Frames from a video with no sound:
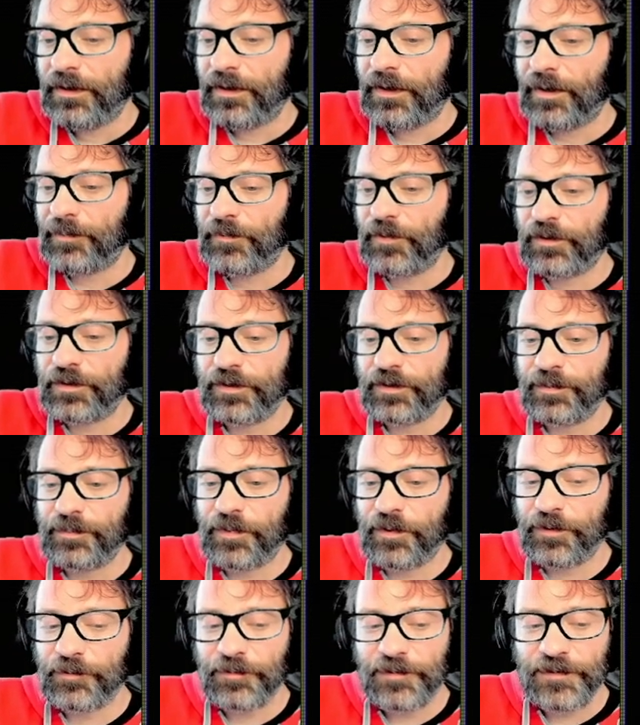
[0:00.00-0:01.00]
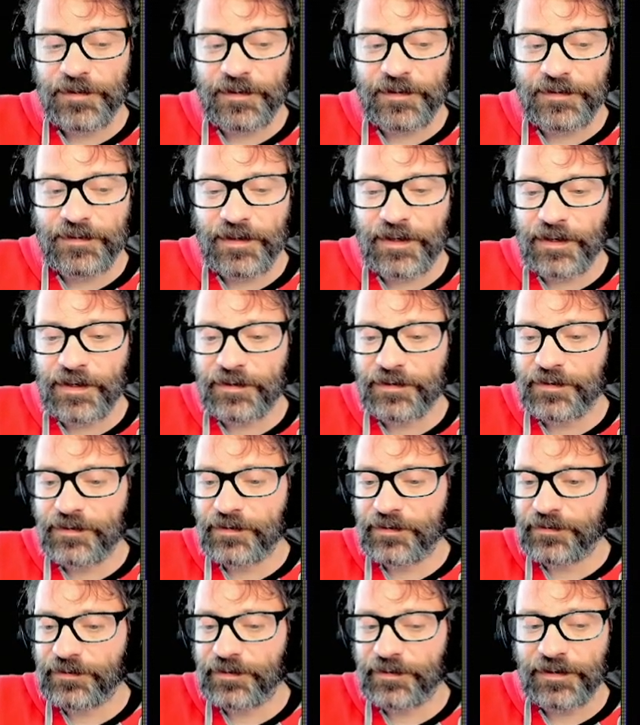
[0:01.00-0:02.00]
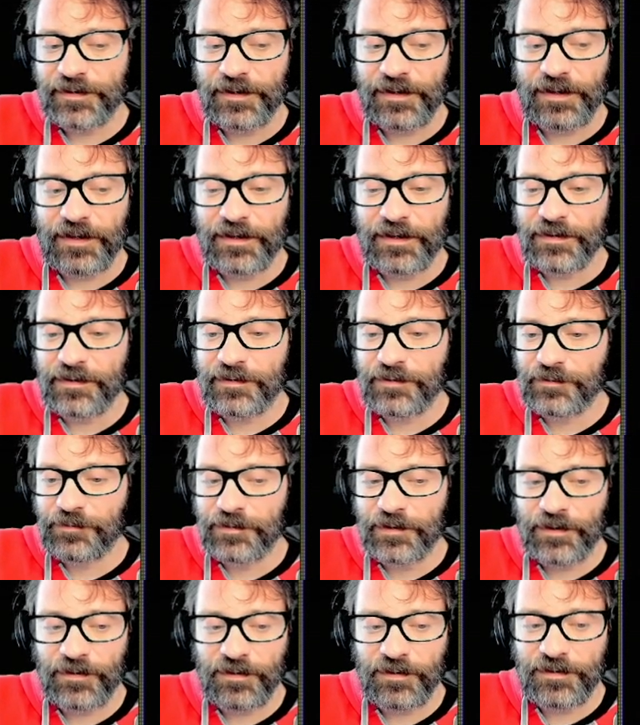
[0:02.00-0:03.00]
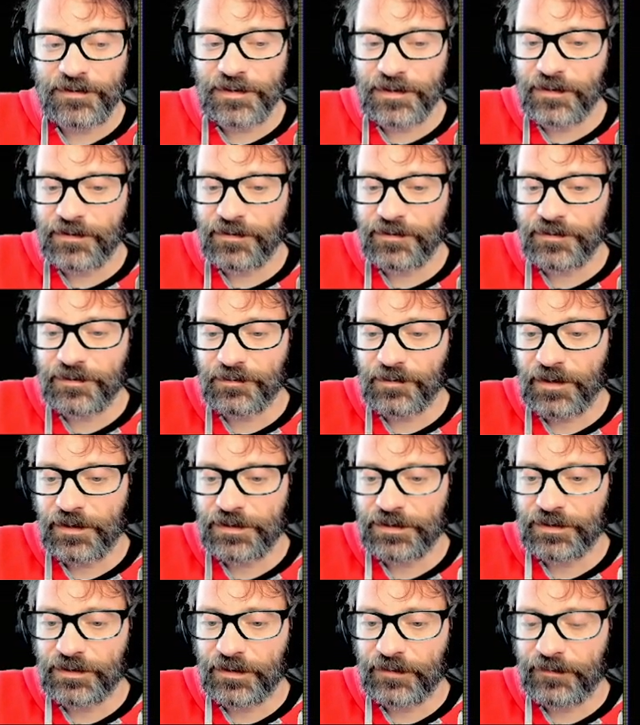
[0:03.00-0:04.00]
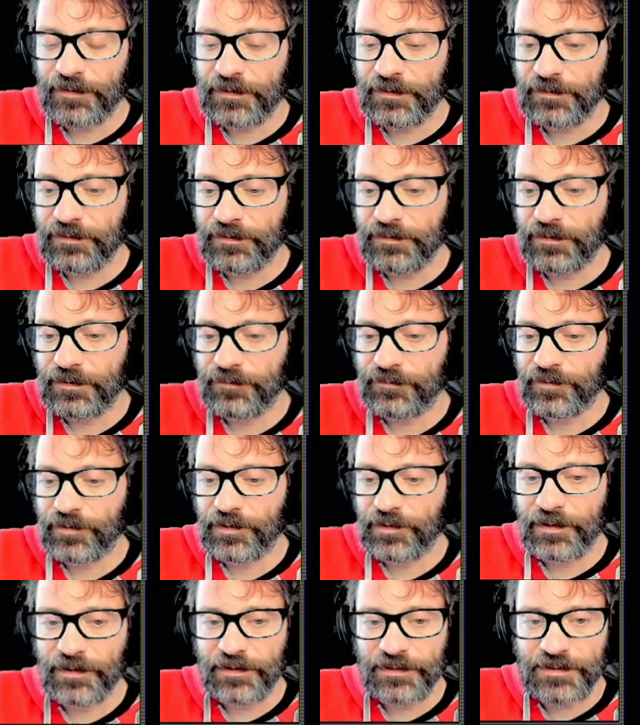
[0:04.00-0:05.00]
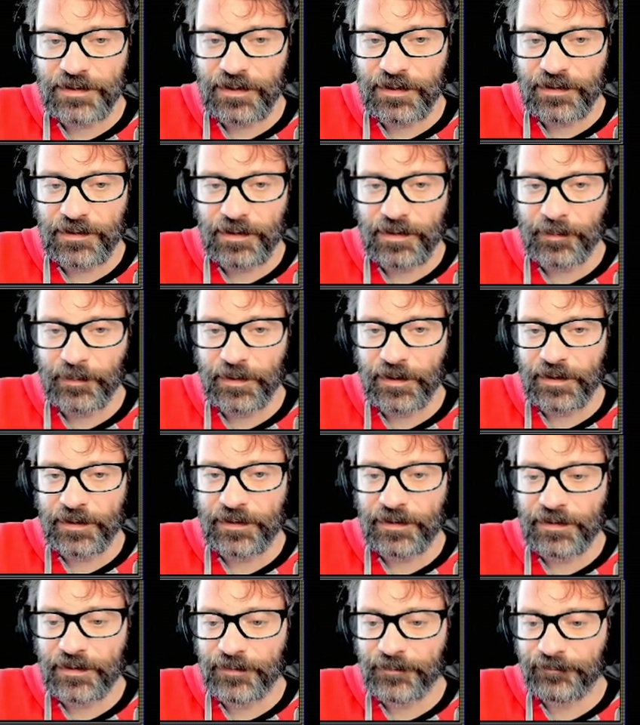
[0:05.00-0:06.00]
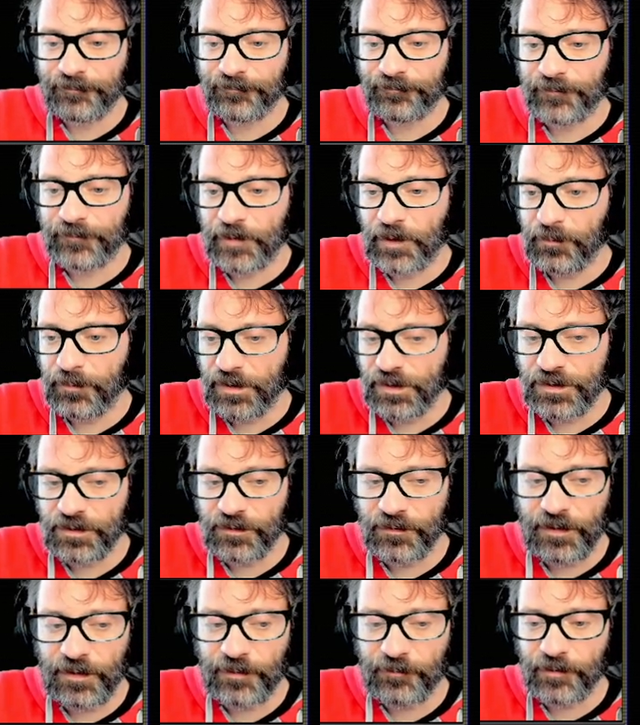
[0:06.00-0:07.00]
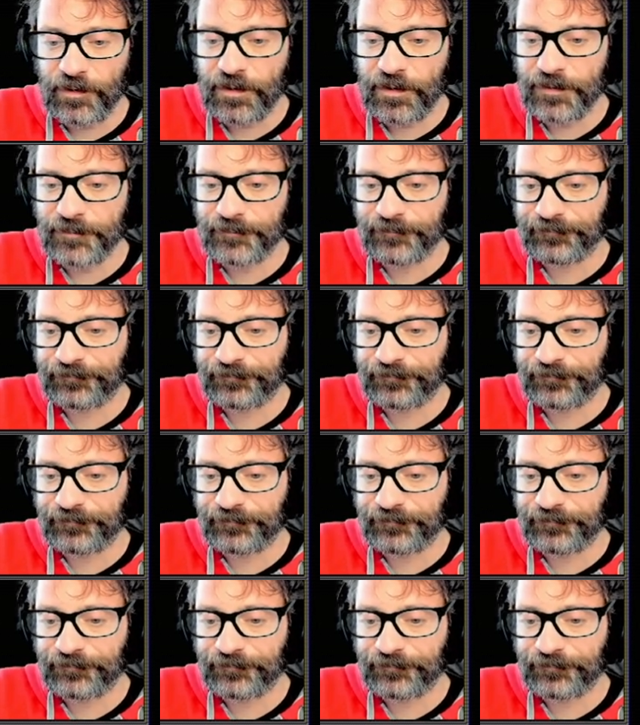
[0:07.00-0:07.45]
I'm not going to bother with this now because it's just going to get us into another sticky situation, I reckon, if I take up a mission that way.